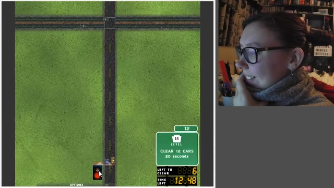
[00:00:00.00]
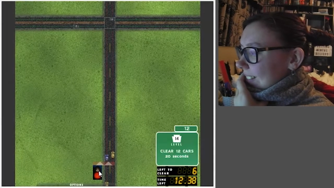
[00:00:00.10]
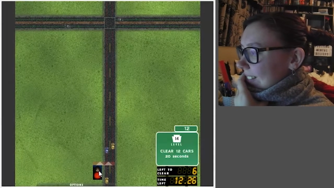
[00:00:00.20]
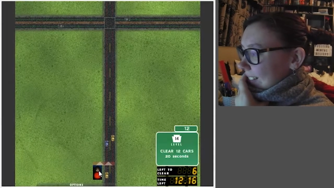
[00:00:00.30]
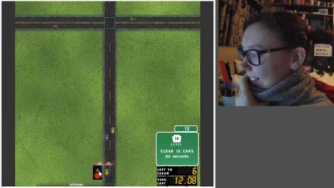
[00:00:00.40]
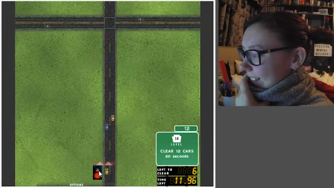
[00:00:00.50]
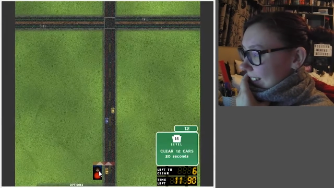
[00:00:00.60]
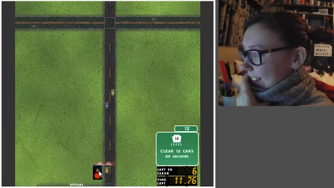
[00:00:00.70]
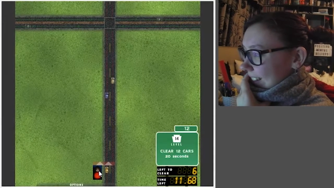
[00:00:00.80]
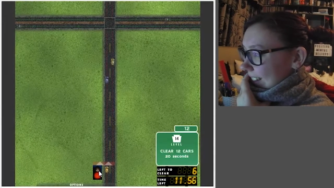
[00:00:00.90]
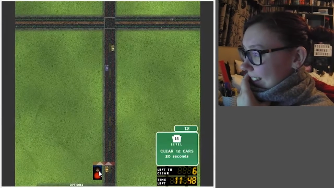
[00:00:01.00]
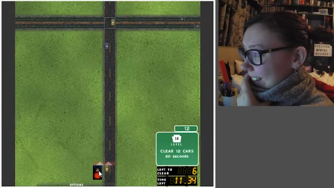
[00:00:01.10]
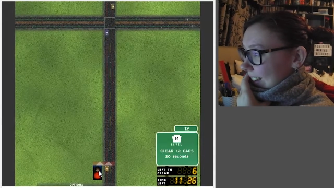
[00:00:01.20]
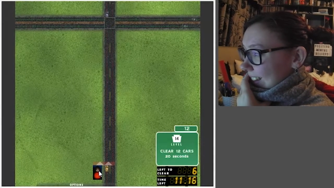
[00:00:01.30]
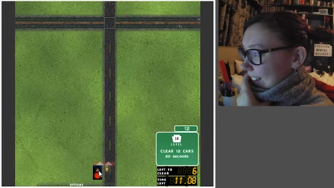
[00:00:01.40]

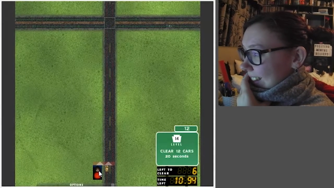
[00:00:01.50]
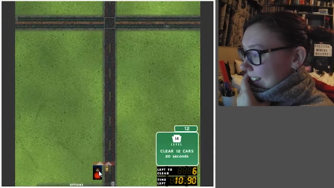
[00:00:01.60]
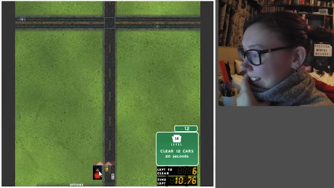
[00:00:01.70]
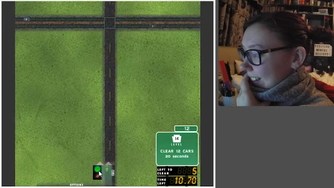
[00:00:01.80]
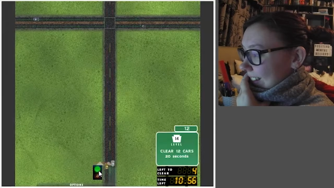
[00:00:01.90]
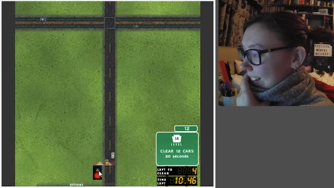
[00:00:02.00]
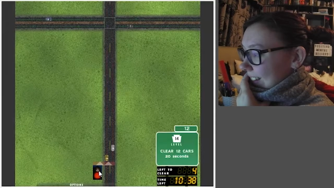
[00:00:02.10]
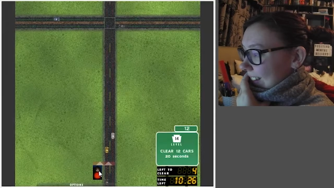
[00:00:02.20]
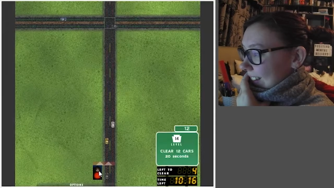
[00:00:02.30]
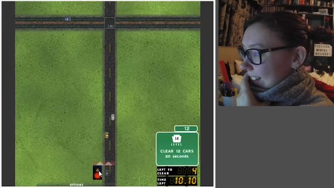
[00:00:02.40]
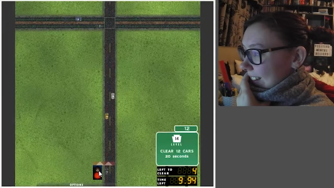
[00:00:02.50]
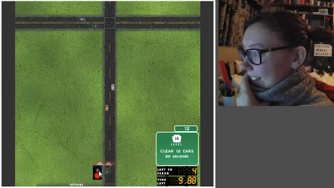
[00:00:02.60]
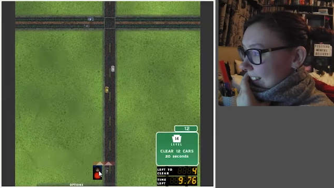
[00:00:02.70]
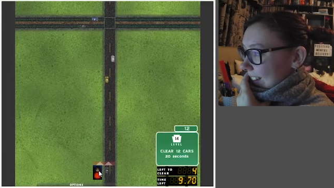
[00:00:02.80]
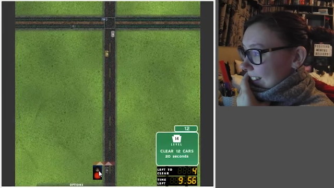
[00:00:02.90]

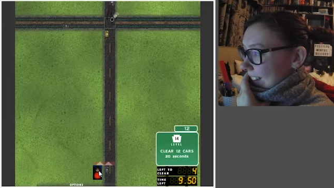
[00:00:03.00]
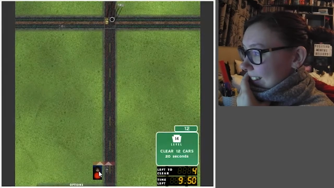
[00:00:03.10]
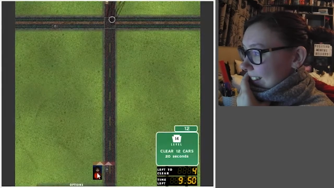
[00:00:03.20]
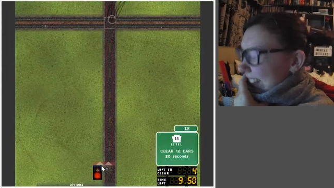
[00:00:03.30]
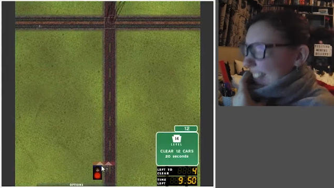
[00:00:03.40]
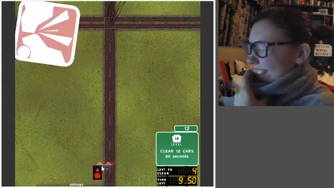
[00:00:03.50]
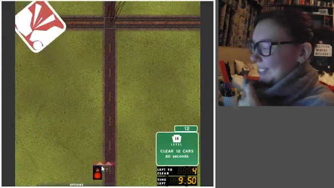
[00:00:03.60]
Nobody speaks.